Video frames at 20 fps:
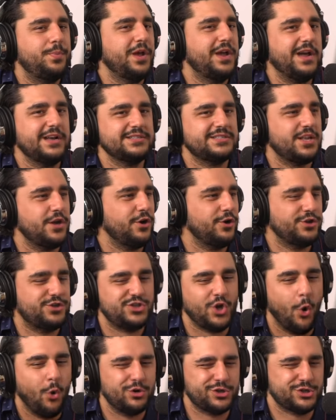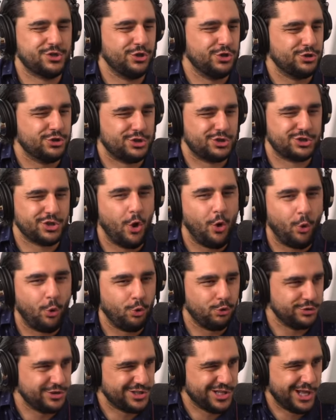Because there's you know tortured
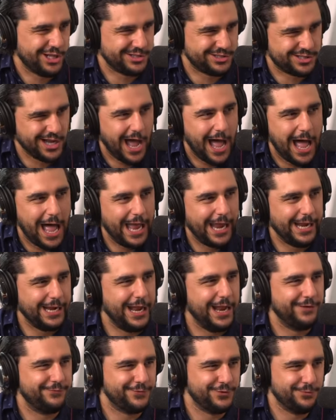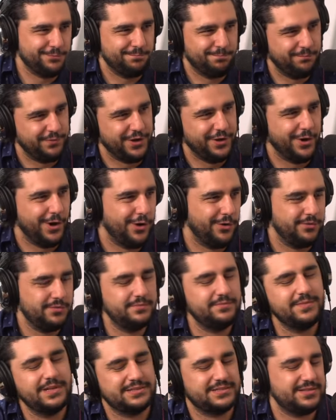souls that died after you
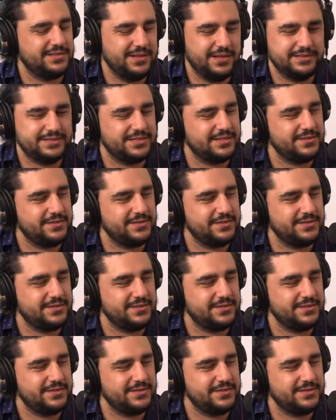know. It's it's